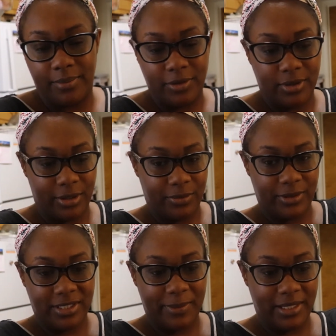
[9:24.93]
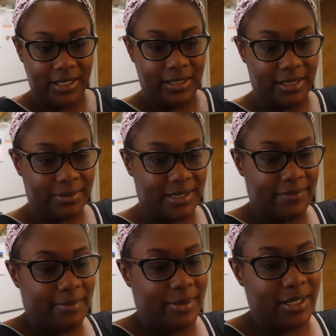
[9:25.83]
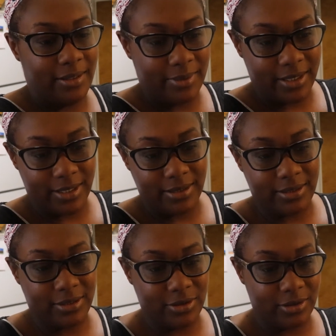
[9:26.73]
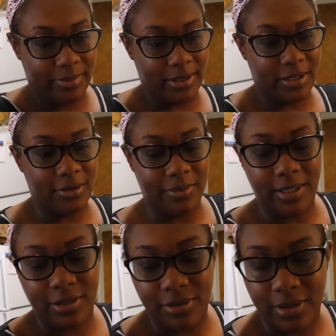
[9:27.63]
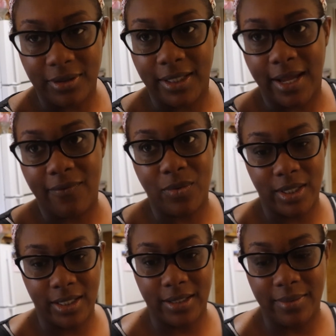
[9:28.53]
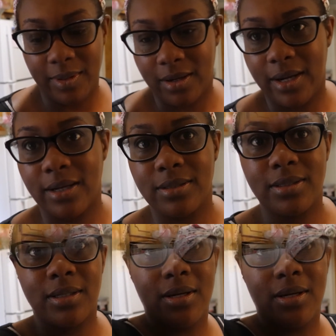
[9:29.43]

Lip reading: you know, when spending a lump sum of money, because truth be told, we do only have one income in our house. And I